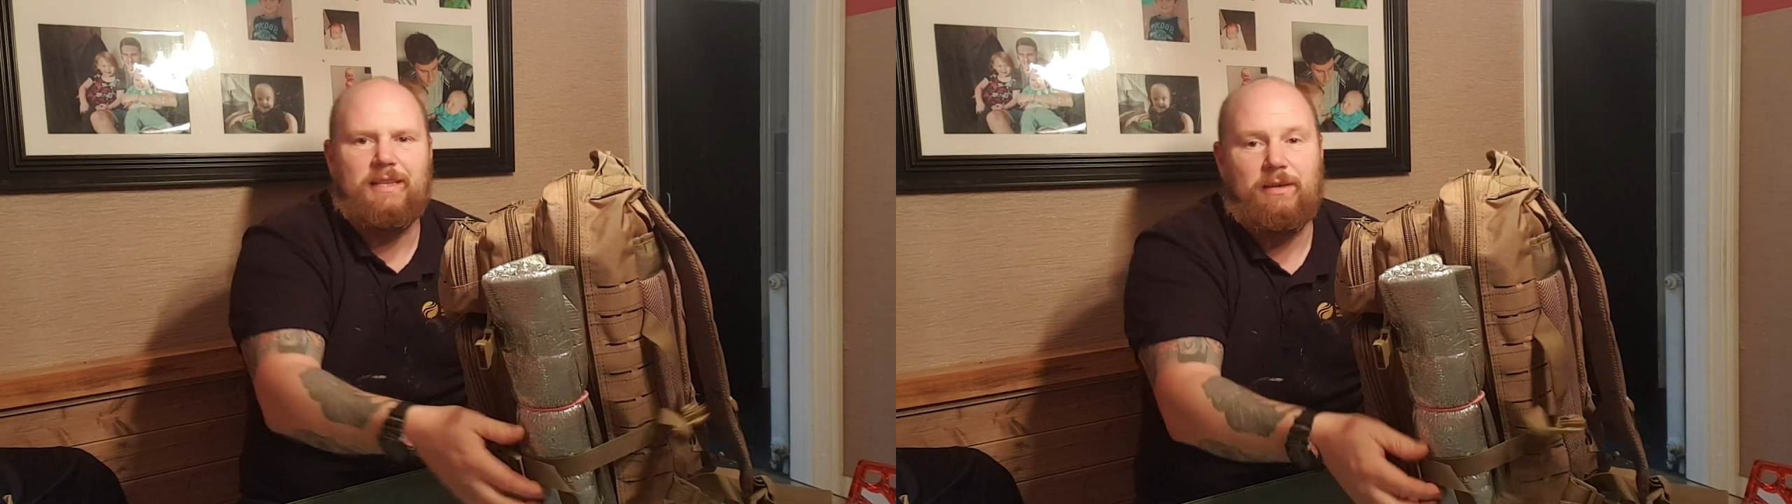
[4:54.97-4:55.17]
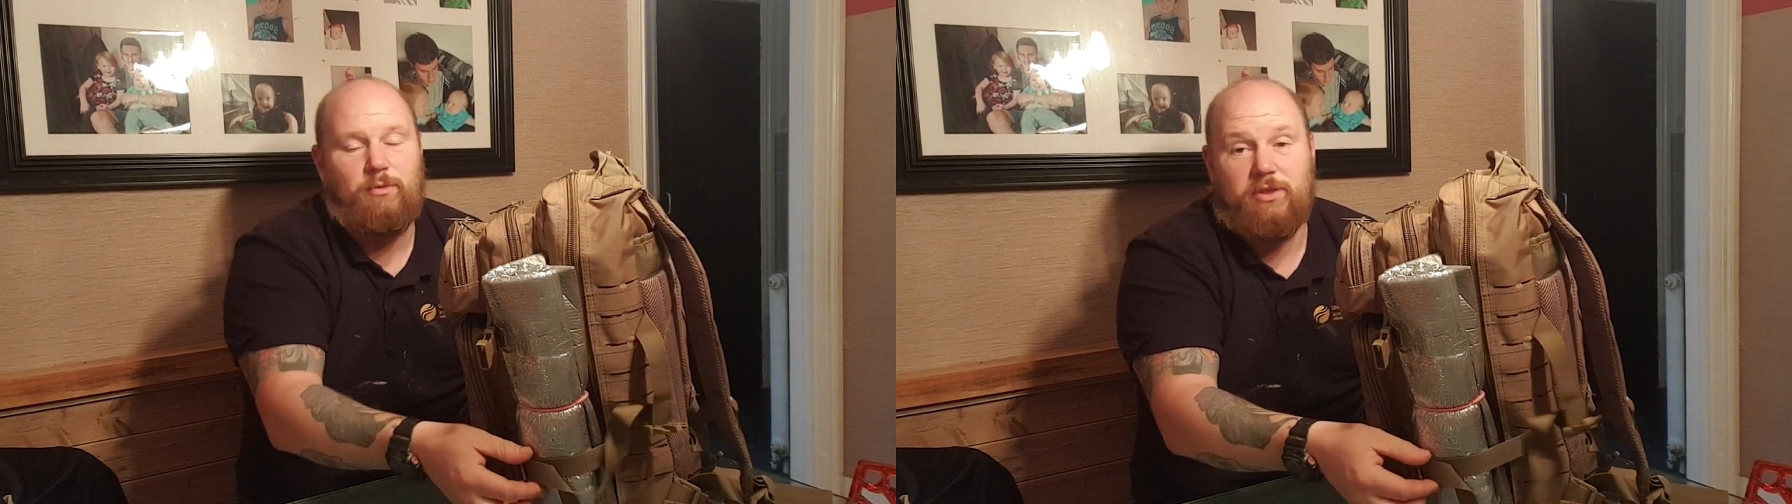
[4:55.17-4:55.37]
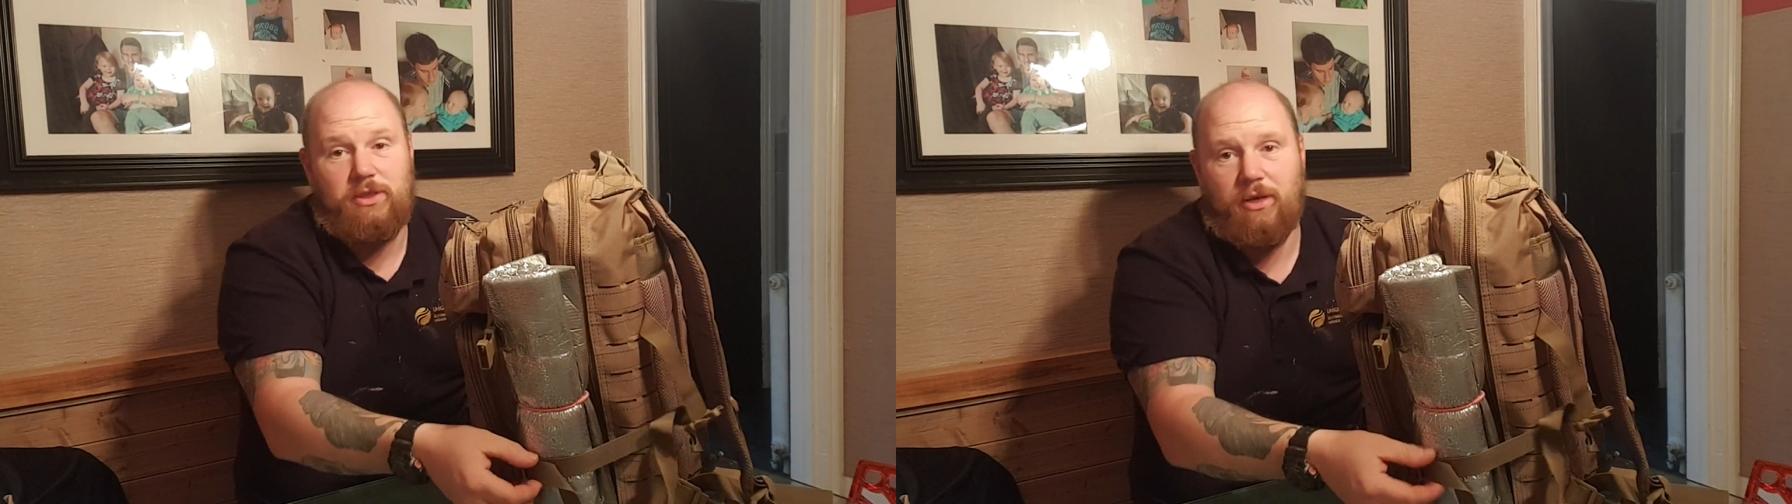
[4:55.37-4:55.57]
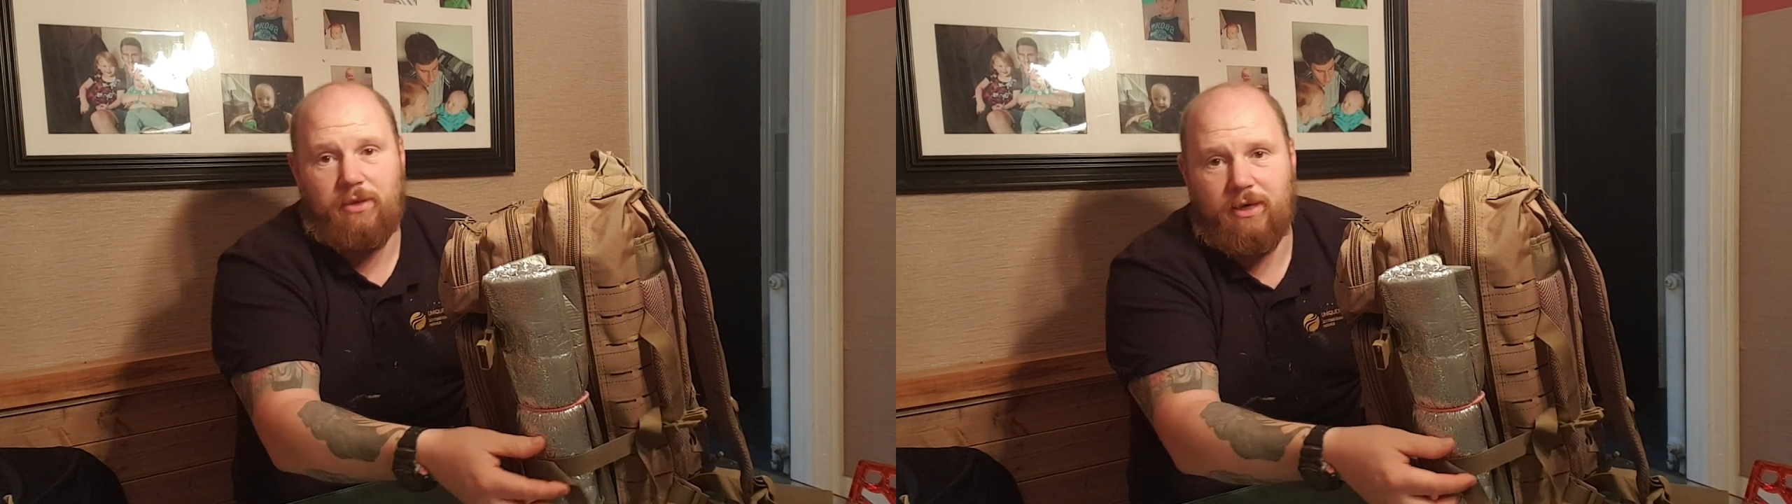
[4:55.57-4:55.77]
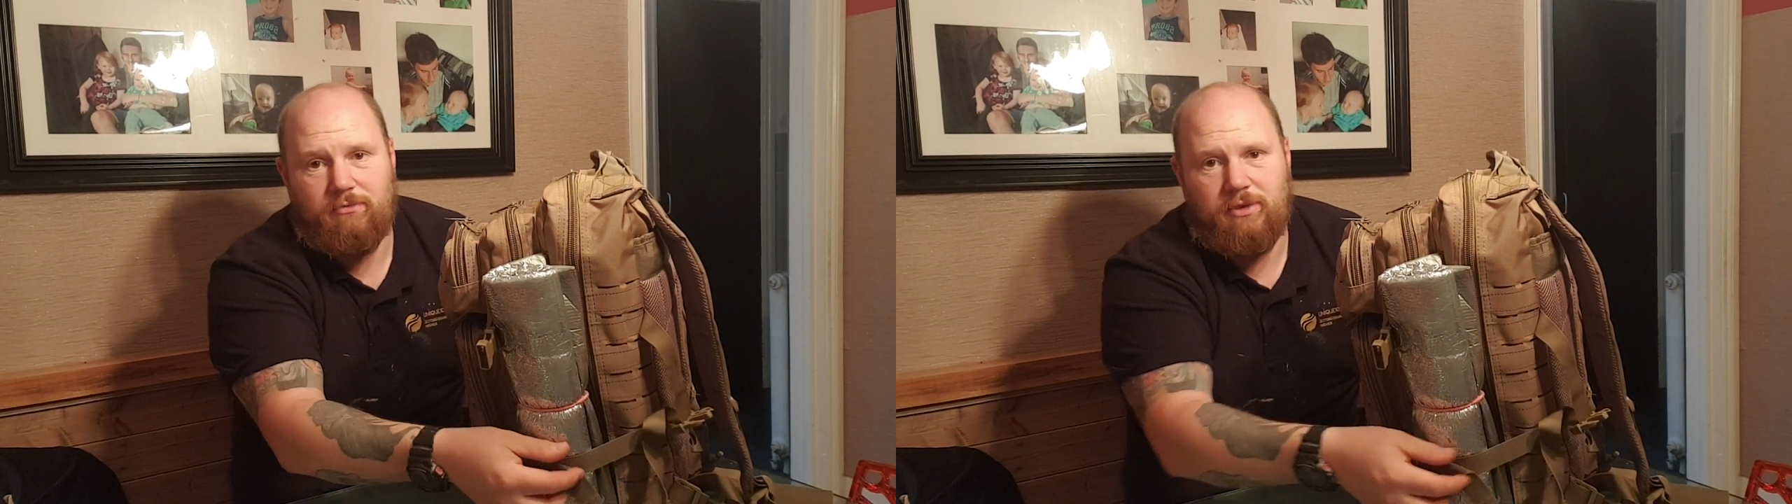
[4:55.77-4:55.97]
that will stay on
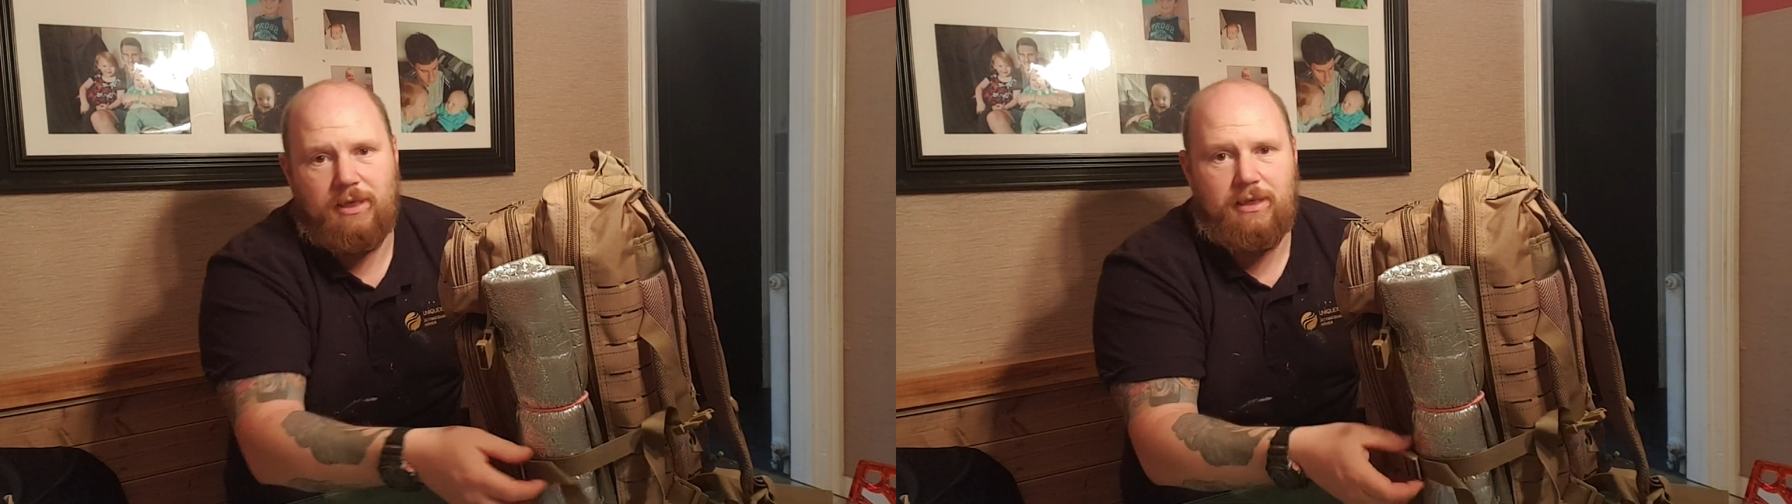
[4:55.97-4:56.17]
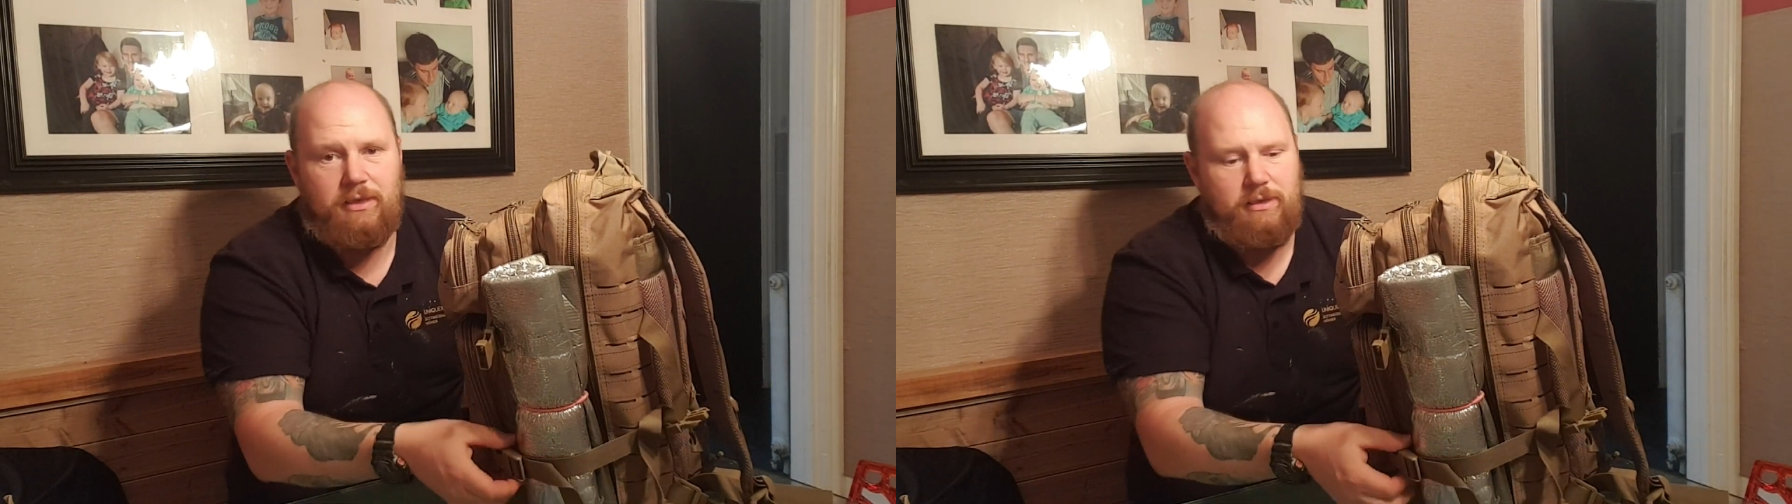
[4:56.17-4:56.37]
the outside,